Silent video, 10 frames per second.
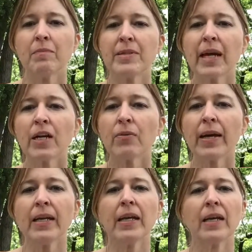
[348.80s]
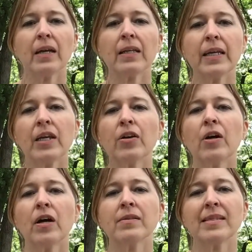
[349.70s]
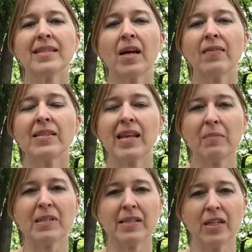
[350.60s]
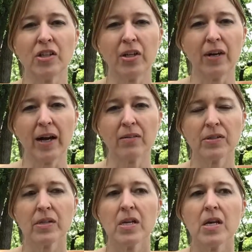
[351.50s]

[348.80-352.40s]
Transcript: decorating and cleaning your house is not the same as staging your house.